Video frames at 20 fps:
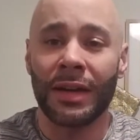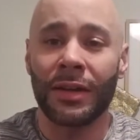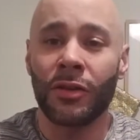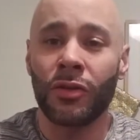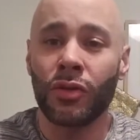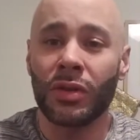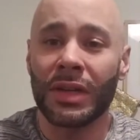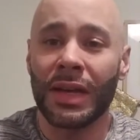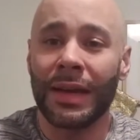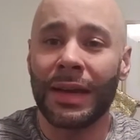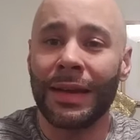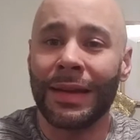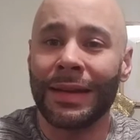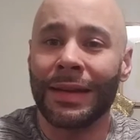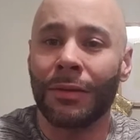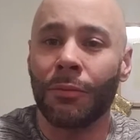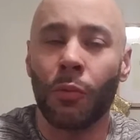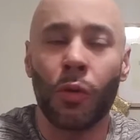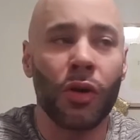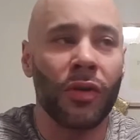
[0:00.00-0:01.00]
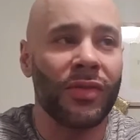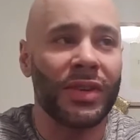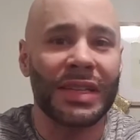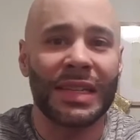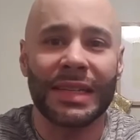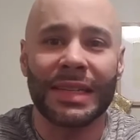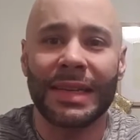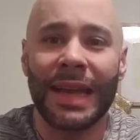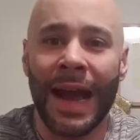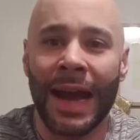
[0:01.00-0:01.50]
to use it in more of a
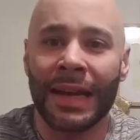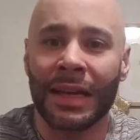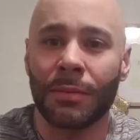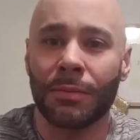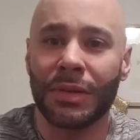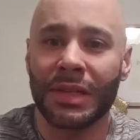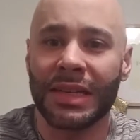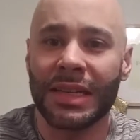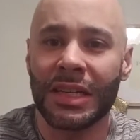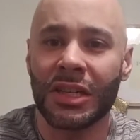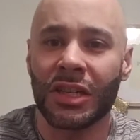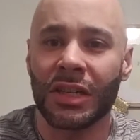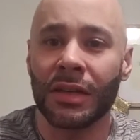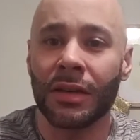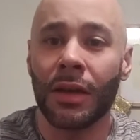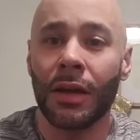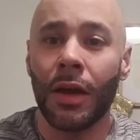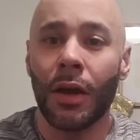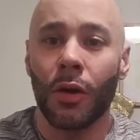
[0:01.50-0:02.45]
static position.